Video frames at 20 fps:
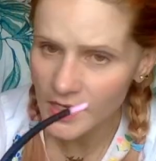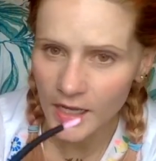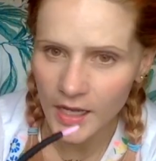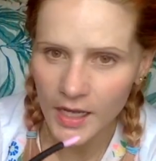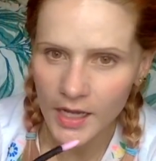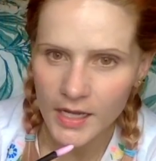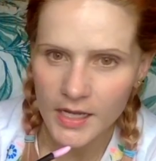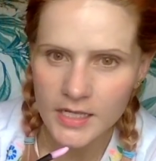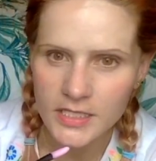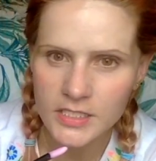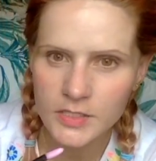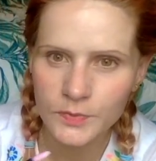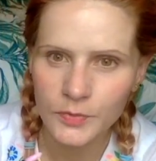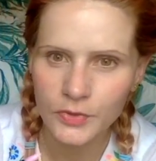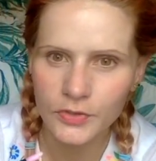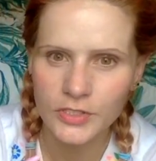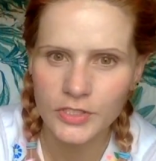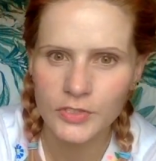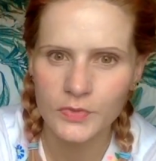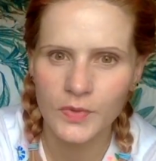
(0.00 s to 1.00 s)

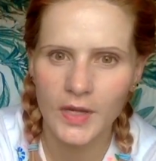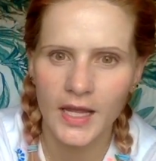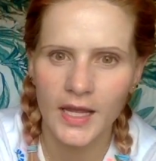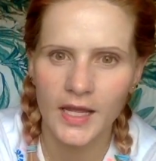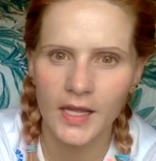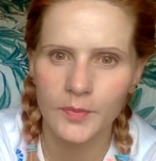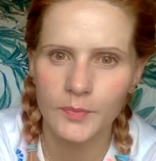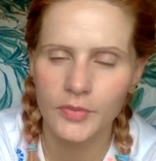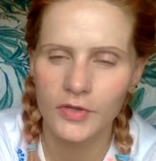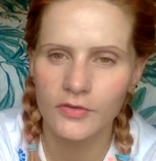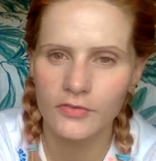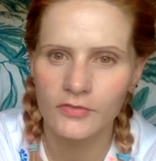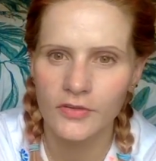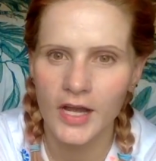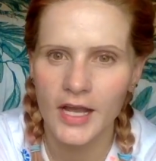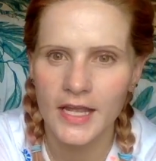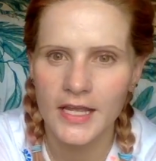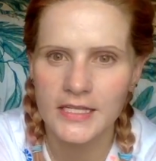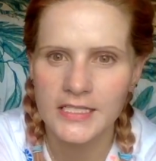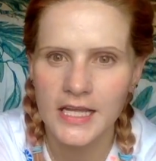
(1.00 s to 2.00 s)
sportswear
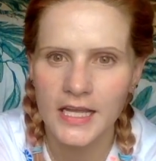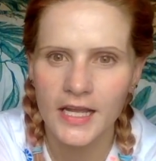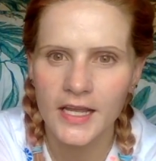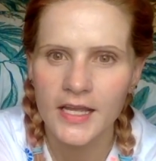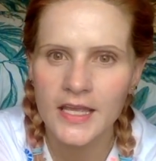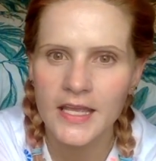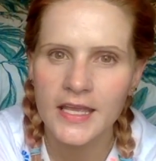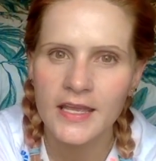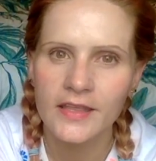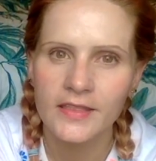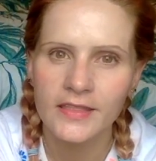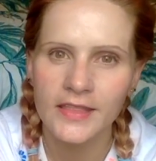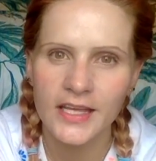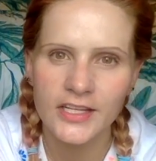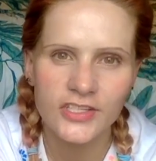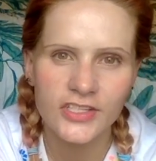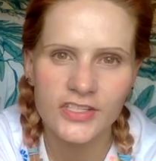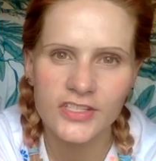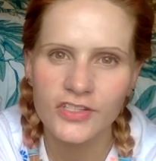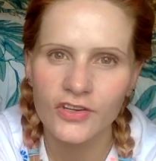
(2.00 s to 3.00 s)
provider, they're
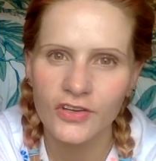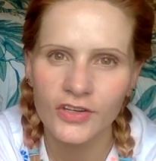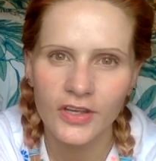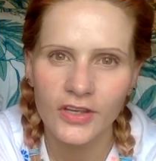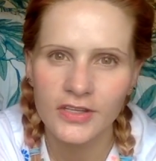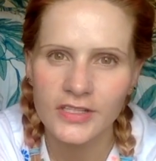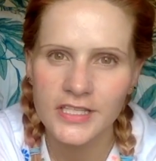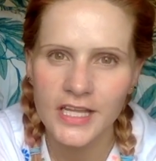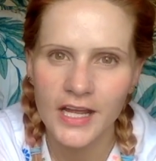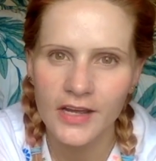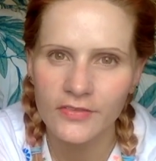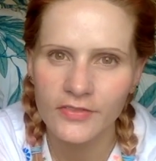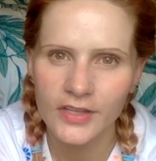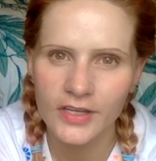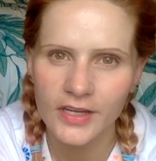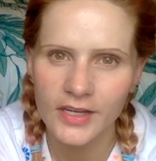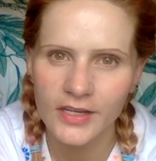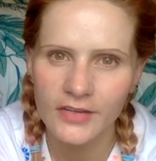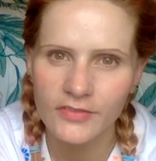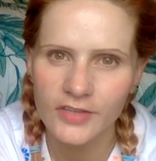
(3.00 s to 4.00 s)
just not going to have the
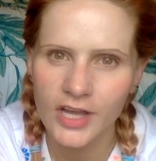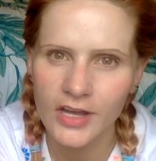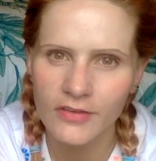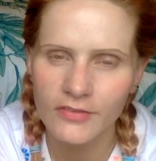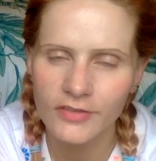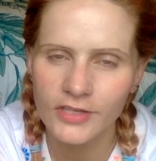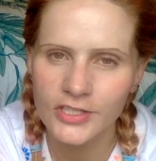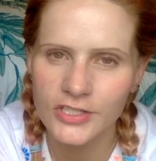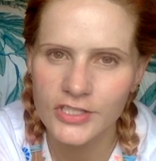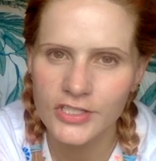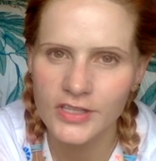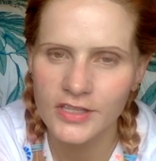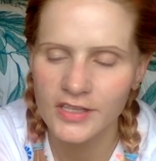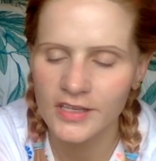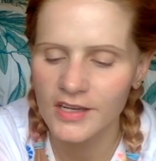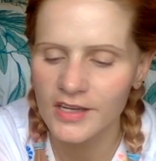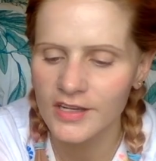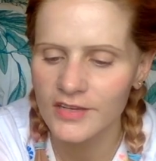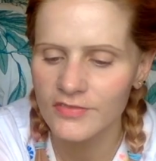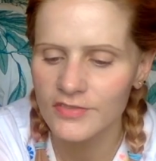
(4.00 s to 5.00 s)
kind of coverage and the
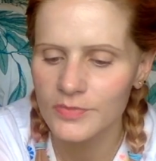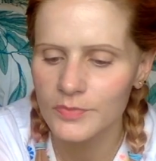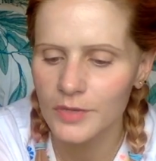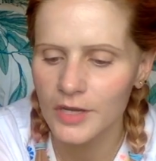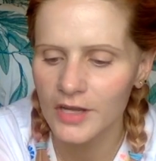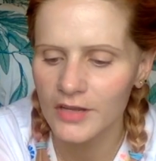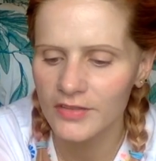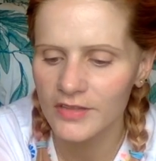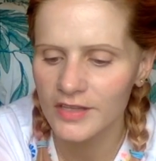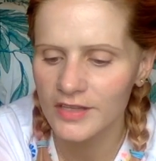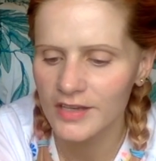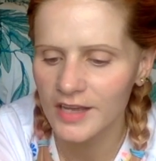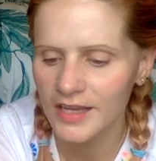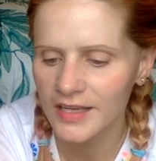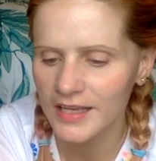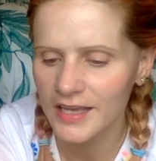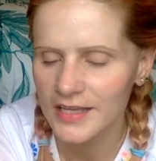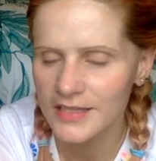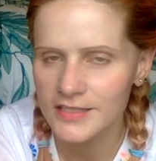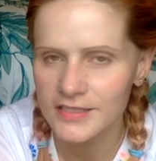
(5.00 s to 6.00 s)
kind of demand that
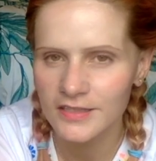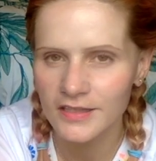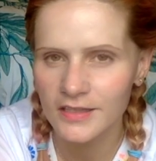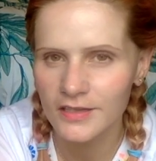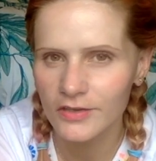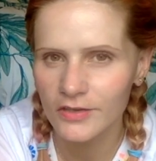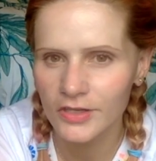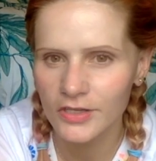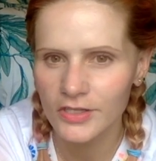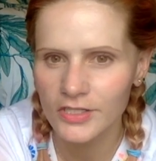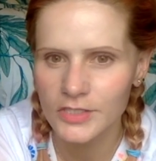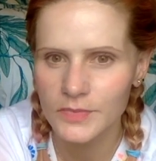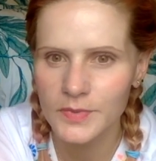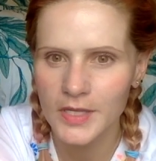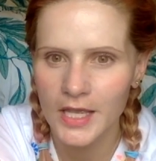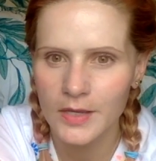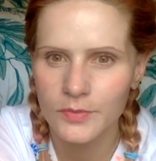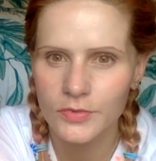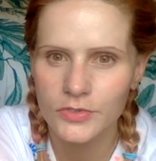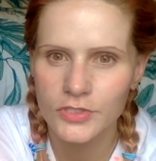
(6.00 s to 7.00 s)
Nike has, so they're not going to be
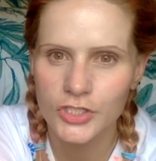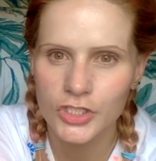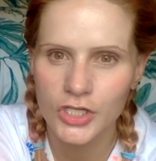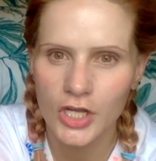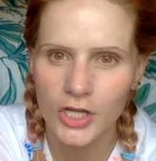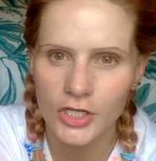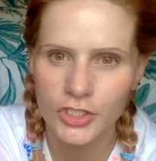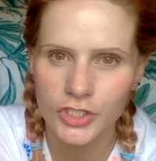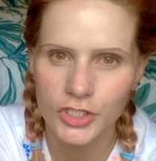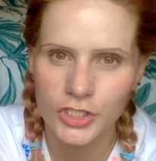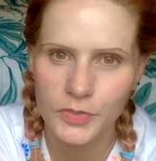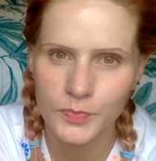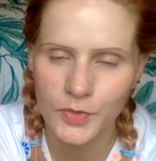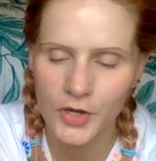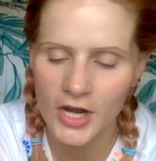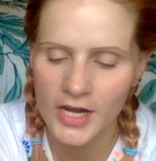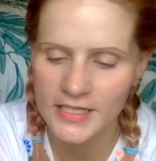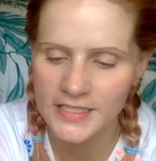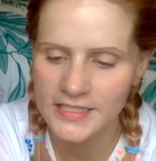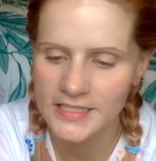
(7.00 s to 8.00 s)
able to charge those
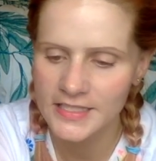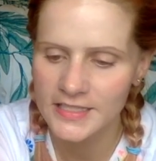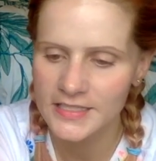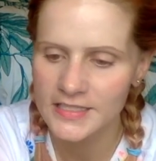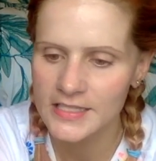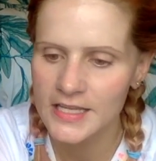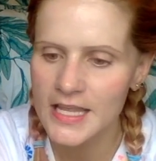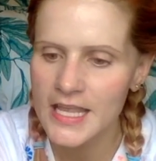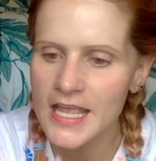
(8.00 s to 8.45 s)
prices.